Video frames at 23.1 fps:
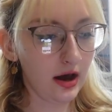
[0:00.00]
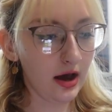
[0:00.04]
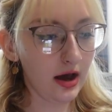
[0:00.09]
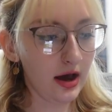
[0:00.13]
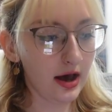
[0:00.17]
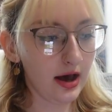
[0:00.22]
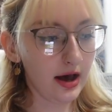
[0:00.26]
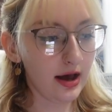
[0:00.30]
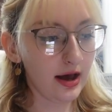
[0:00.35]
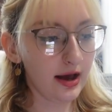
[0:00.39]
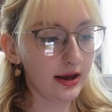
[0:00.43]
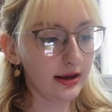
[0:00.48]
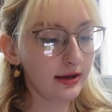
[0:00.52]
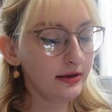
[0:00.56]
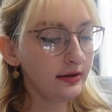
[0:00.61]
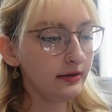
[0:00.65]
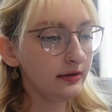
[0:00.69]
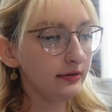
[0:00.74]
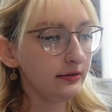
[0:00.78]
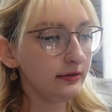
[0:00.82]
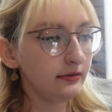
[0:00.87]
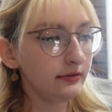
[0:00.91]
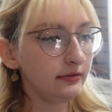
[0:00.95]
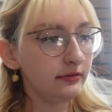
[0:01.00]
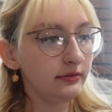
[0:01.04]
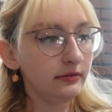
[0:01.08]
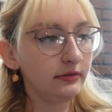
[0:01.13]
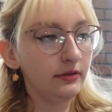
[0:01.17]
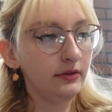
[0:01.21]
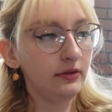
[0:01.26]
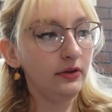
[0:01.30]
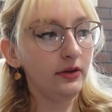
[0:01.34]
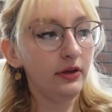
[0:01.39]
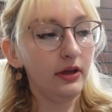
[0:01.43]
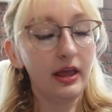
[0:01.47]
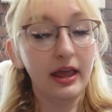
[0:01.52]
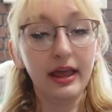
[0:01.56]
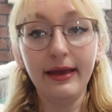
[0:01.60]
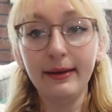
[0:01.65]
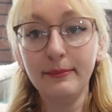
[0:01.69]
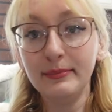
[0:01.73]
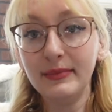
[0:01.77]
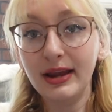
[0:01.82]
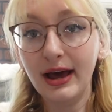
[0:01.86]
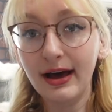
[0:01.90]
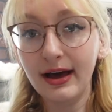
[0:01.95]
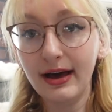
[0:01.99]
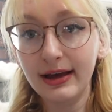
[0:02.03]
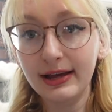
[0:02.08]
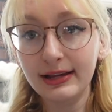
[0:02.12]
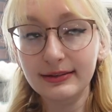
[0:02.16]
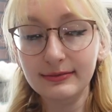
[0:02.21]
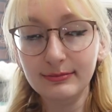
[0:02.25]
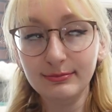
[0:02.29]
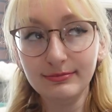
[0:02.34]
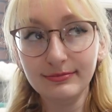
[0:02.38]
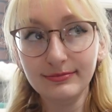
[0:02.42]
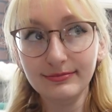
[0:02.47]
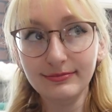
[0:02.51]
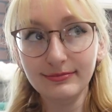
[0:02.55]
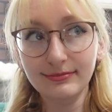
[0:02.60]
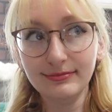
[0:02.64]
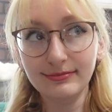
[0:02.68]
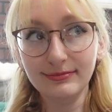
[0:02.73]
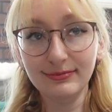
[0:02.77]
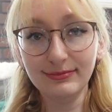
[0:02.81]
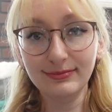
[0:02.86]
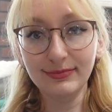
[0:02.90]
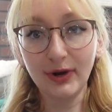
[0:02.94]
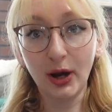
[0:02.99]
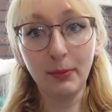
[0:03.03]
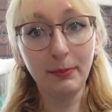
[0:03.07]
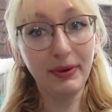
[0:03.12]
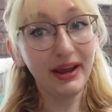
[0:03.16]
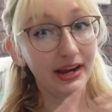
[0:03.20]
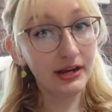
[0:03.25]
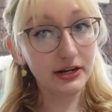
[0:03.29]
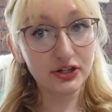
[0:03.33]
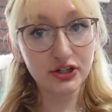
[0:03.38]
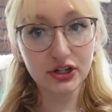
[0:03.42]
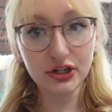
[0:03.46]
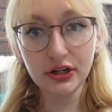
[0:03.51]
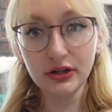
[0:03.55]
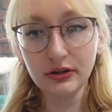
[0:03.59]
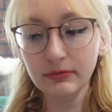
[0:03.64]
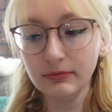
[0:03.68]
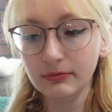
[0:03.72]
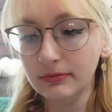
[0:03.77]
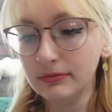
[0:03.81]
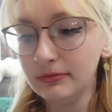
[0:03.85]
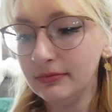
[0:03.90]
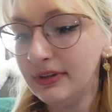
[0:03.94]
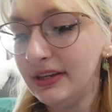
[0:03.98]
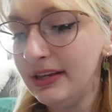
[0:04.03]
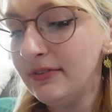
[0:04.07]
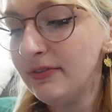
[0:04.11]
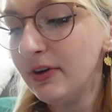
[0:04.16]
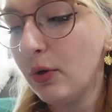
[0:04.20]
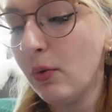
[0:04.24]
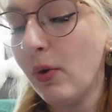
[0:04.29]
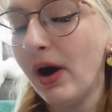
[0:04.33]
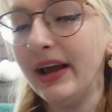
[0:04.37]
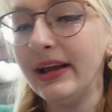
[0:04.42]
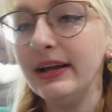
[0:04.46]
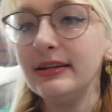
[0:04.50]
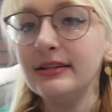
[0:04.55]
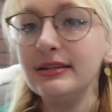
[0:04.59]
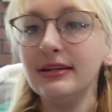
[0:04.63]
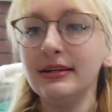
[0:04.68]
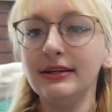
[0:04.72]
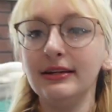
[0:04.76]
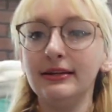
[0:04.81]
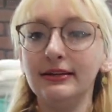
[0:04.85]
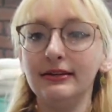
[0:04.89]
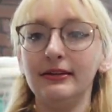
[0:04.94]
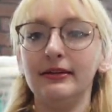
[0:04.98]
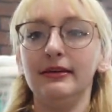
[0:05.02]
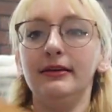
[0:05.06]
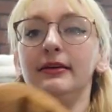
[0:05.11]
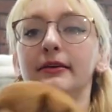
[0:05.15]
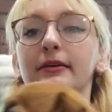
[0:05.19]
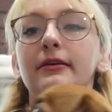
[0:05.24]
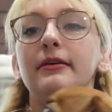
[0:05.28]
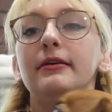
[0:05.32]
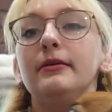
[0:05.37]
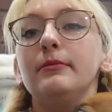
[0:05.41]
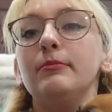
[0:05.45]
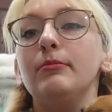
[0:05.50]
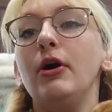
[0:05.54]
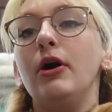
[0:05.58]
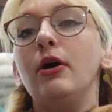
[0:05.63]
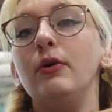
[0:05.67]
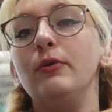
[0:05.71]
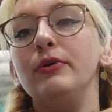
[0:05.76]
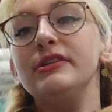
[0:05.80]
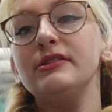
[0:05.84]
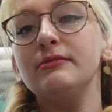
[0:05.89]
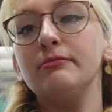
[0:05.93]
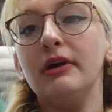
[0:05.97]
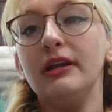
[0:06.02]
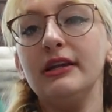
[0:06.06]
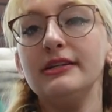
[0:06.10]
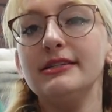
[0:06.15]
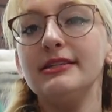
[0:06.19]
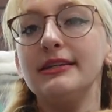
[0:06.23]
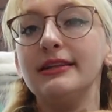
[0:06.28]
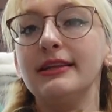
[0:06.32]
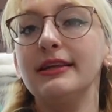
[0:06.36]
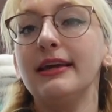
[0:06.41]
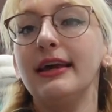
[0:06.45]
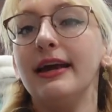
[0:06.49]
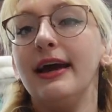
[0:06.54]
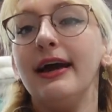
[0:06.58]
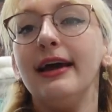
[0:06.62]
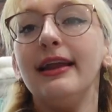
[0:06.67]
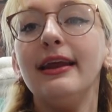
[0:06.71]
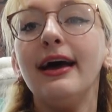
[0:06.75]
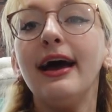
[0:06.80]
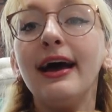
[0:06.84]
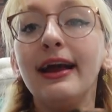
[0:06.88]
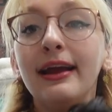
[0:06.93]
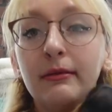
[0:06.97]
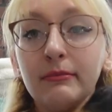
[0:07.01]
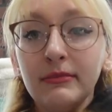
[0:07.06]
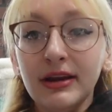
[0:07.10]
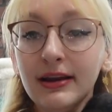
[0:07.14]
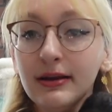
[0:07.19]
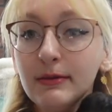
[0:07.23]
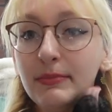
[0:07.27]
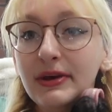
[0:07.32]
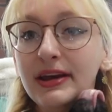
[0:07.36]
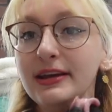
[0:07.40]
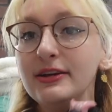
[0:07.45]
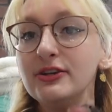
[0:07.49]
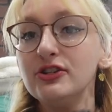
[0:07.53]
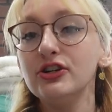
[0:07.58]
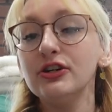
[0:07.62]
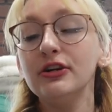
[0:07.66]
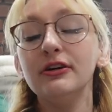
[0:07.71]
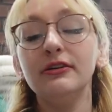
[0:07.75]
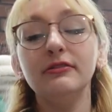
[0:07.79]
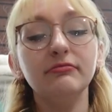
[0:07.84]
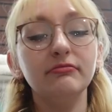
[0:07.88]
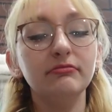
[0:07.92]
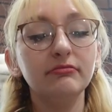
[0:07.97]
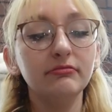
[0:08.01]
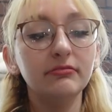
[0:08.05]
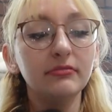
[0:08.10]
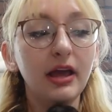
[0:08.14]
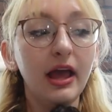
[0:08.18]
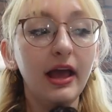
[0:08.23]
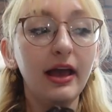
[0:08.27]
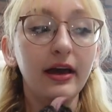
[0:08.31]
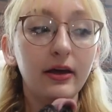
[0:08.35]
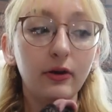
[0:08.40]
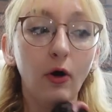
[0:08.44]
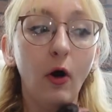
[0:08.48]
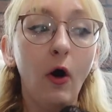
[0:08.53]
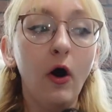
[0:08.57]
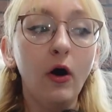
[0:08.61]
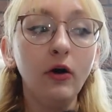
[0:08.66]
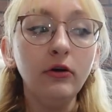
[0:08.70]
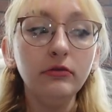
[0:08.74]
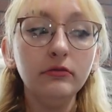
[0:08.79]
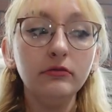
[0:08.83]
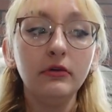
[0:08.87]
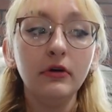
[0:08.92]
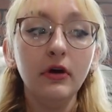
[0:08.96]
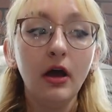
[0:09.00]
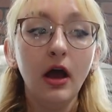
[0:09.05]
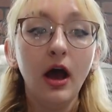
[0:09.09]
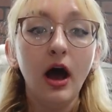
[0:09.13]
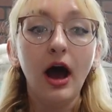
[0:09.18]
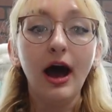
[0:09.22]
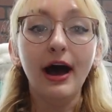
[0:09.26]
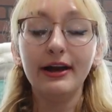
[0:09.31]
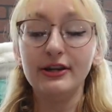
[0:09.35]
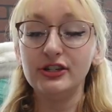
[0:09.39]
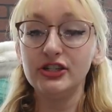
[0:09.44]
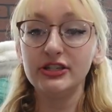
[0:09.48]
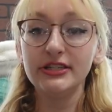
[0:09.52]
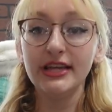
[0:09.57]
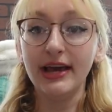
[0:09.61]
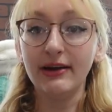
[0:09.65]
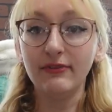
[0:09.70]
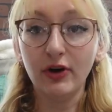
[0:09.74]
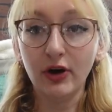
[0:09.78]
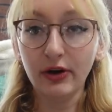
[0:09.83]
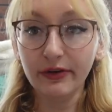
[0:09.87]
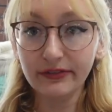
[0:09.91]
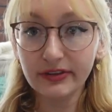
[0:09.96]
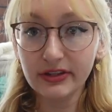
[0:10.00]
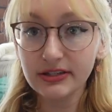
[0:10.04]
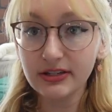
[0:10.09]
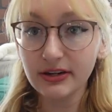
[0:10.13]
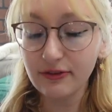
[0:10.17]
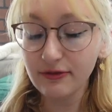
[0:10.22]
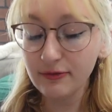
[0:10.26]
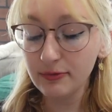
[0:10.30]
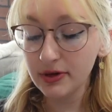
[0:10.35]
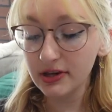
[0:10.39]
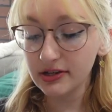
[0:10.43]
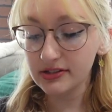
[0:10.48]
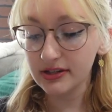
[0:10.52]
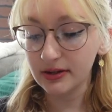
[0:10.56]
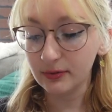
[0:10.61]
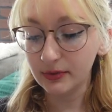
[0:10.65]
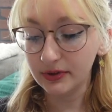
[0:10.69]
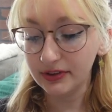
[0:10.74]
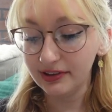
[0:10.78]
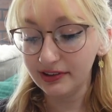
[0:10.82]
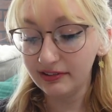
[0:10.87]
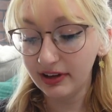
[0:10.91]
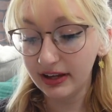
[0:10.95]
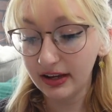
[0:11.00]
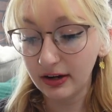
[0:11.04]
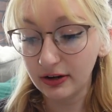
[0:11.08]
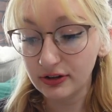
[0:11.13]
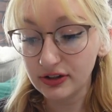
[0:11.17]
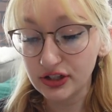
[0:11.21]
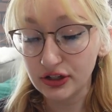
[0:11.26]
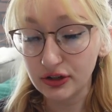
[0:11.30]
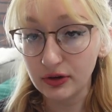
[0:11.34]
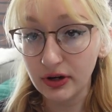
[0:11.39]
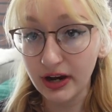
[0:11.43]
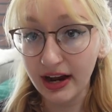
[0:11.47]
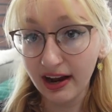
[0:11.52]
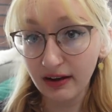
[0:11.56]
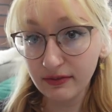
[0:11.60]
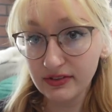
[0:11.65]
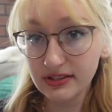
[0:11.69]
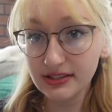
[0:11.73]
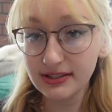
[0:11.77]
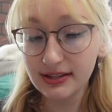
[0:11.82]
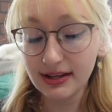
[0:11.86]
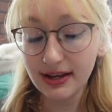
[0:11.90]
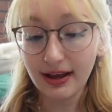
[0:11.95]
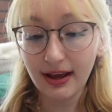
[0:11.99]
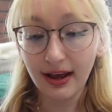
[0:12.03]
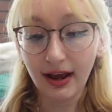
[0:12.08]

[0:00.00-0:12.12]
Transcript: I am not a painter. Eva, quiet. Poe is menacing the cat. I am not a painter at all. I just have all of the stuff because I really like arts and crafts.